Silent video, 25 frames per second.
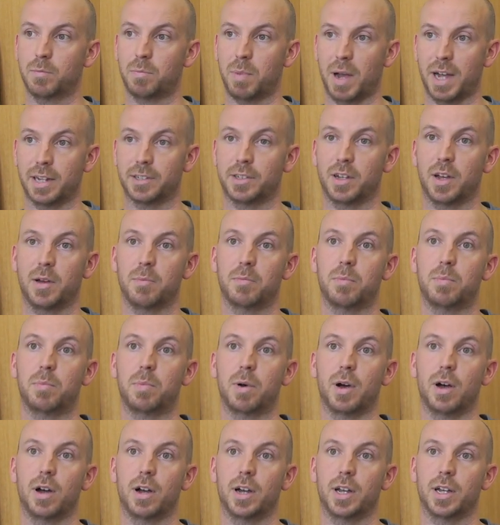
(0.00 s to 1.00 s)
backed up
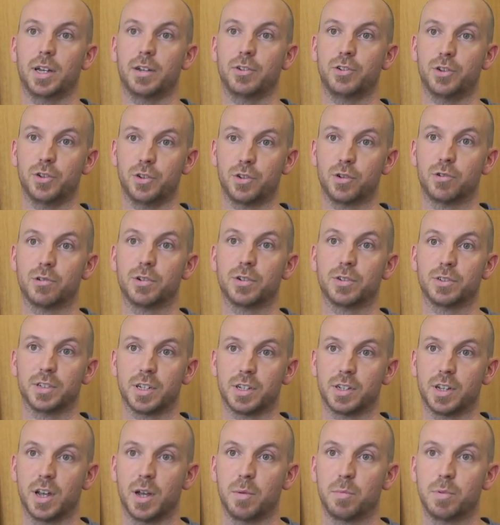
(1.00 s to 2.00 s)
by tutorials and
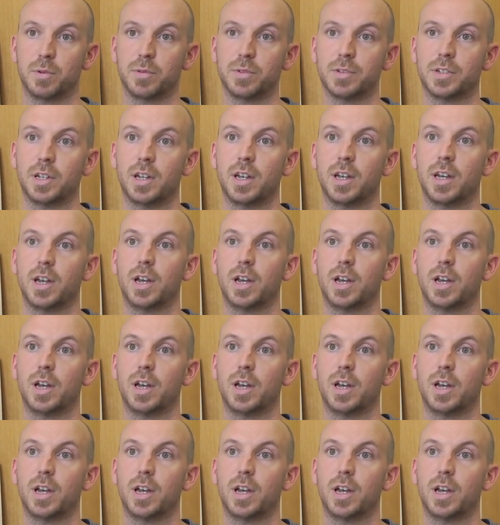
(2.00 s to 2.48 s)
examples.